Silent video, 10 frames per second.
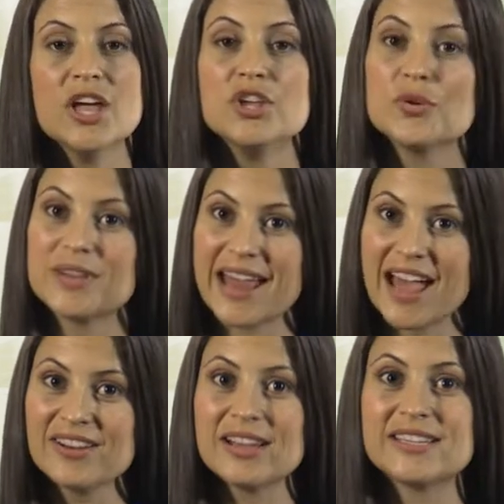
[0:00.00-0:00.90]
You can
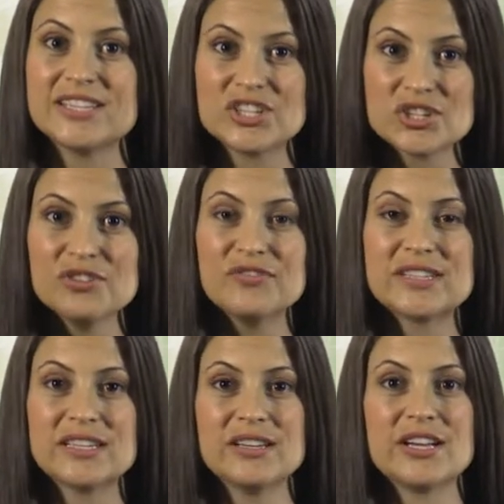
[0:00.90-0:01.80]
add additional
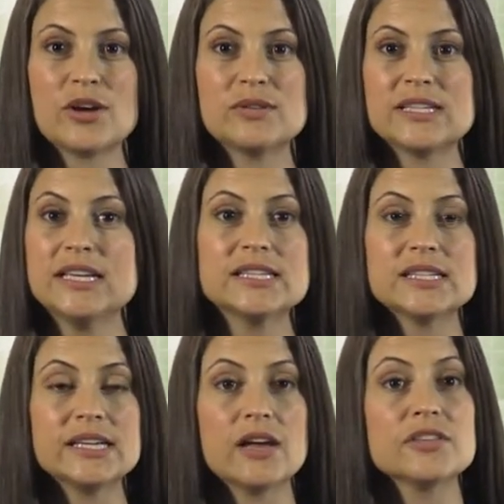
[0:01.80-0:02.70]
facility codes
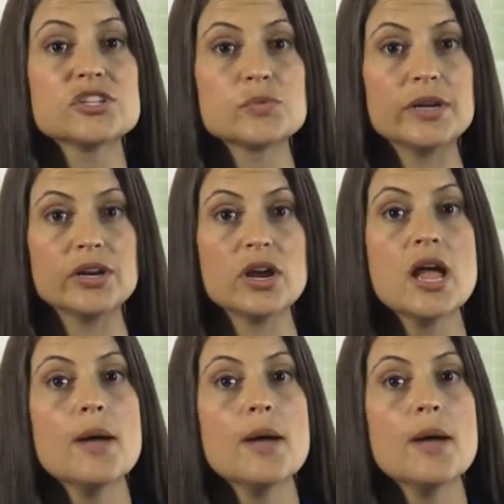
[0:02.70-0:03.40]
easily on this reader